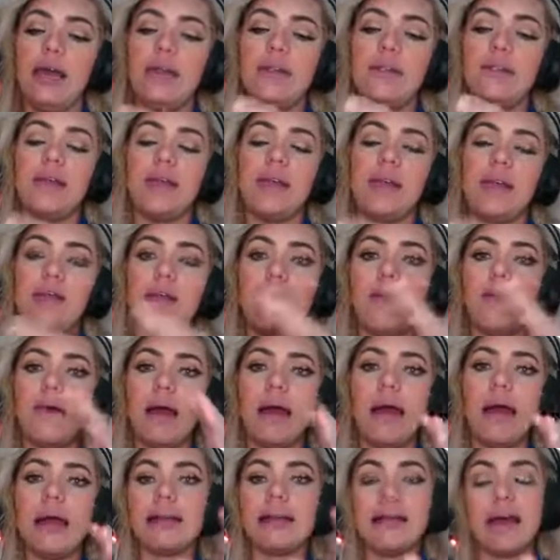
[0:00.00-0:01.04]
then you
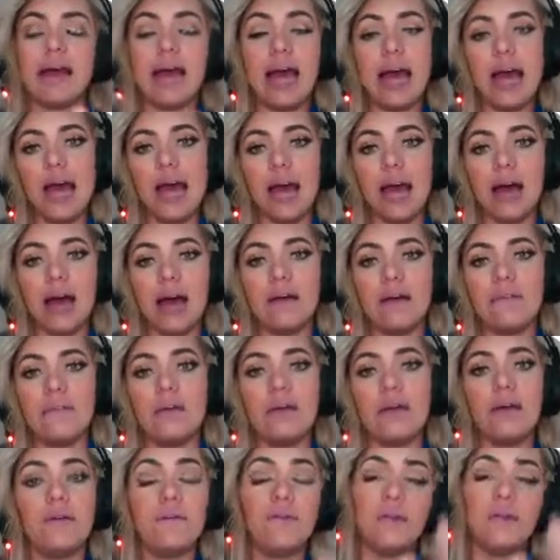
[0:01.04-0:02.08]
add have
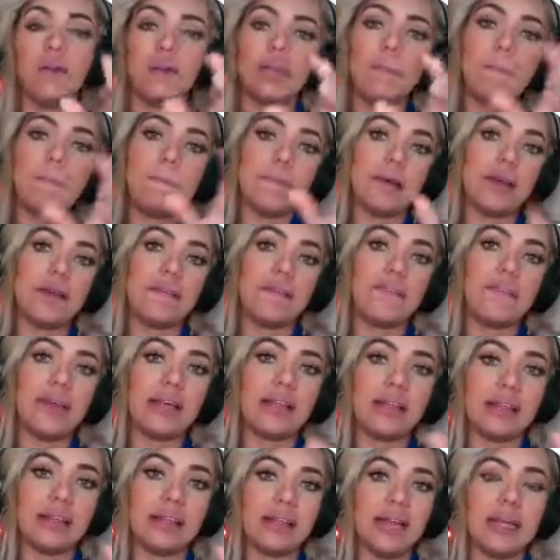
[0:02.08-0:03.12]
from the perfect
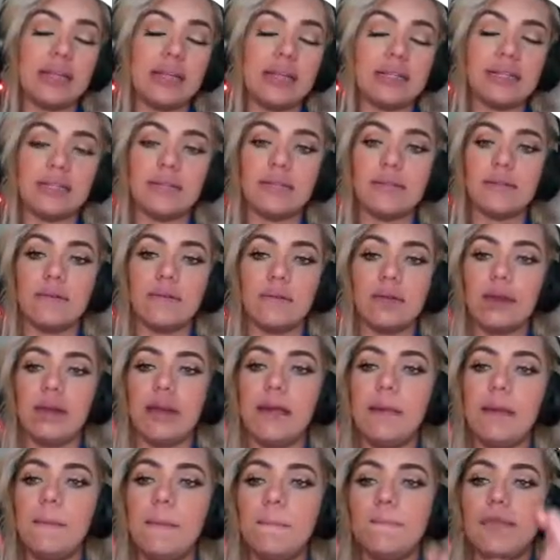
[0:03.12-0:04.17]
tense,
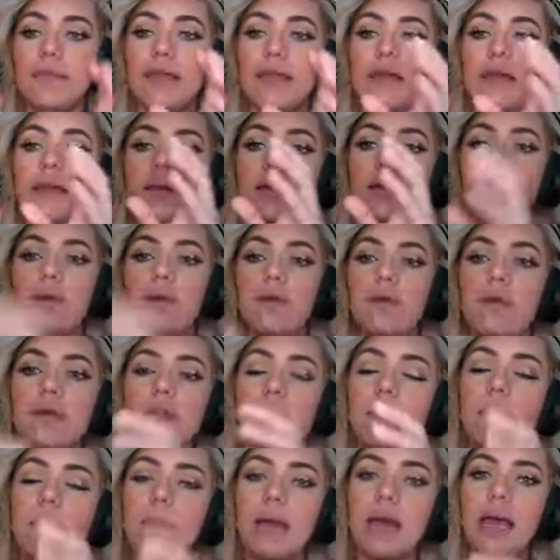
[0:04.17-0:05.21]
okay?
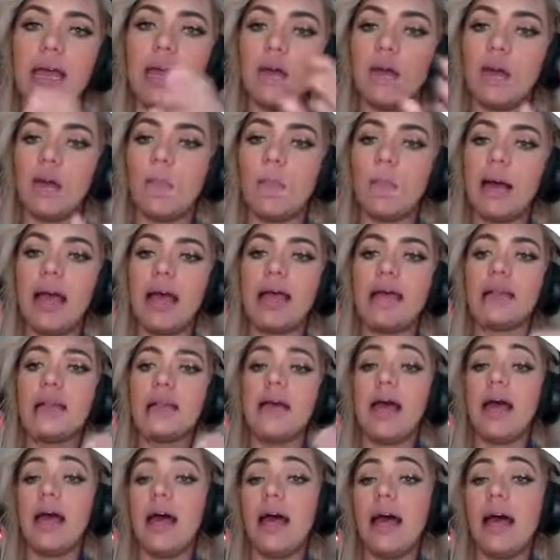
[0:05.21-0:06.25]
Could, may, or might
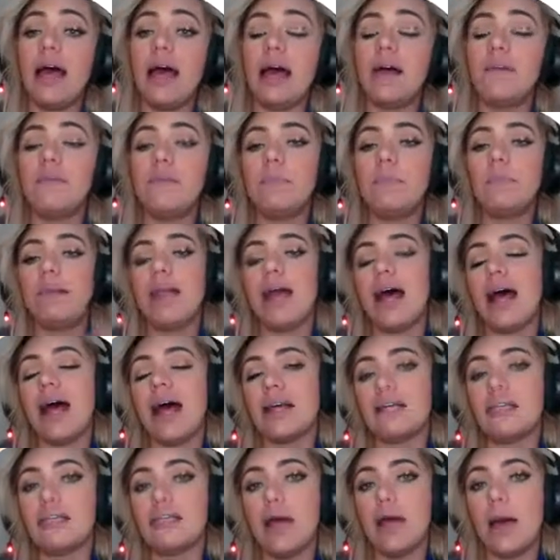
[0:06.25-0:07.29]
have
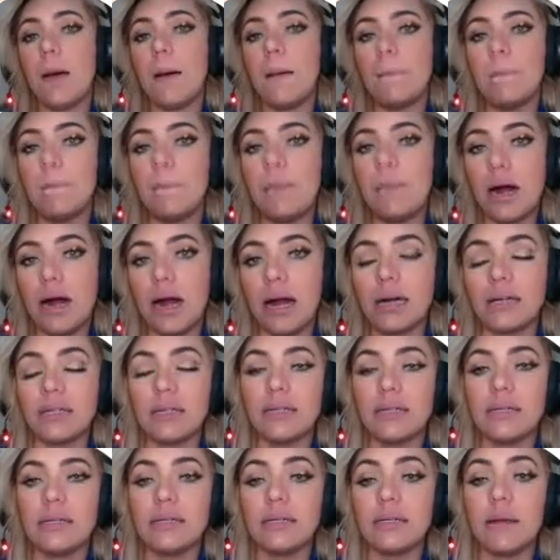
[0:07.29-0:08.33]
plus
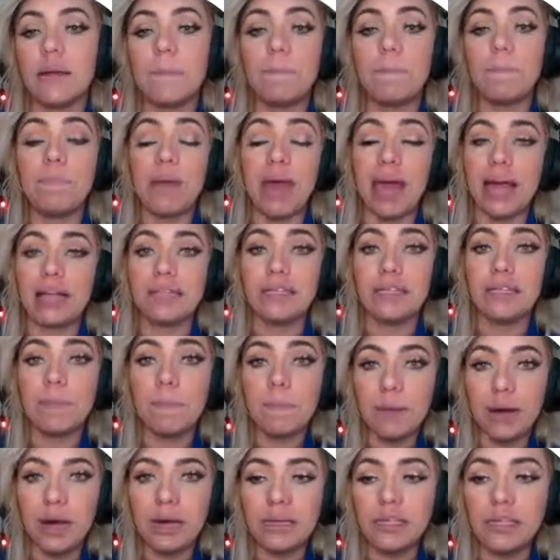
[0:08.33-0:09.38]
parts, past
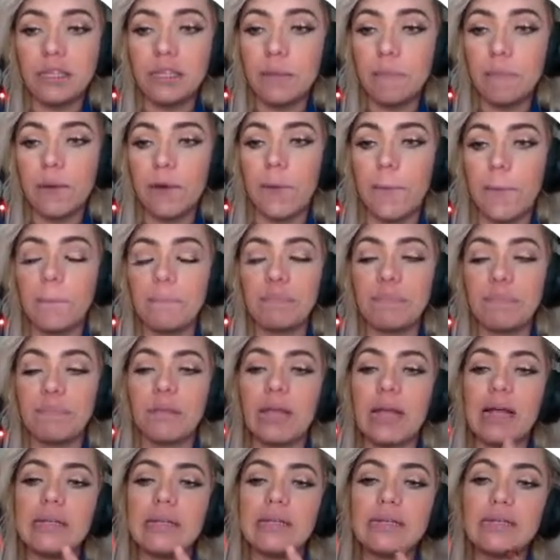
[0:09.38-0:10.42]
participle.
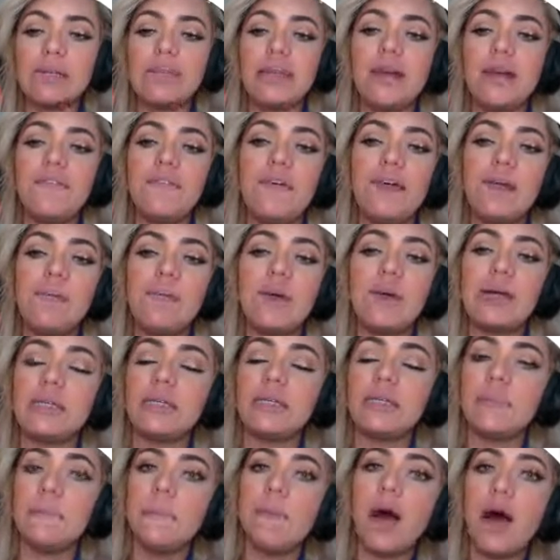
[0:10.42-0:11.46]
Something
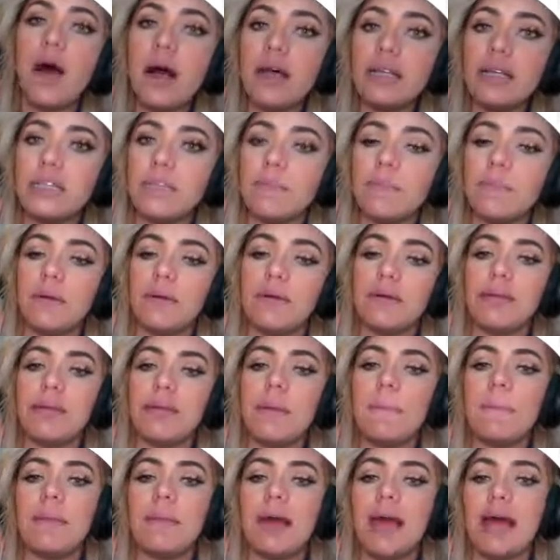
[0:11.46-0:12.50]
was possible in
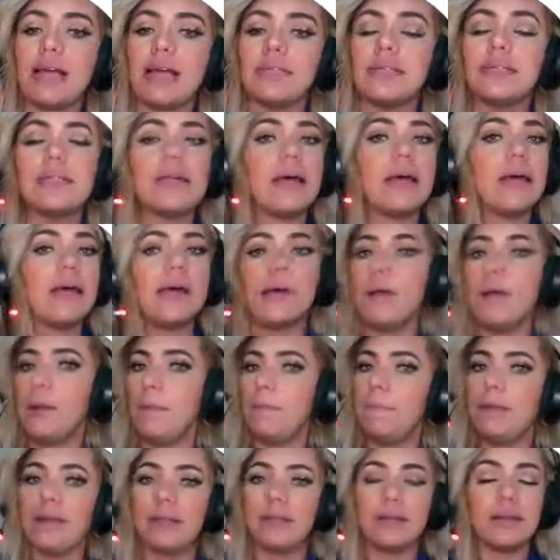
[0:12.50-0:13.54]
the past,
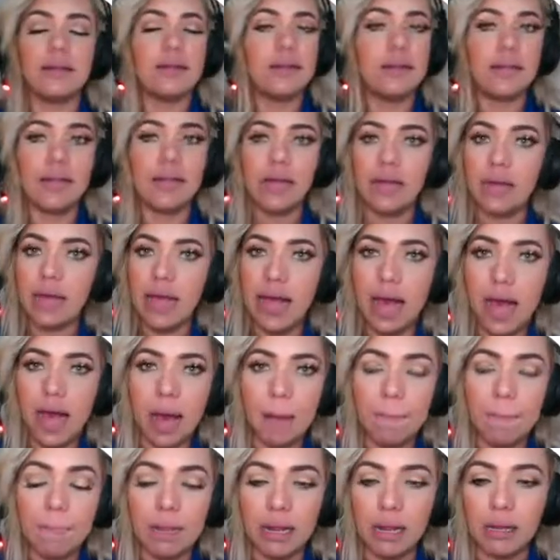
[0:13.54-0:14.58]
but didn't happen.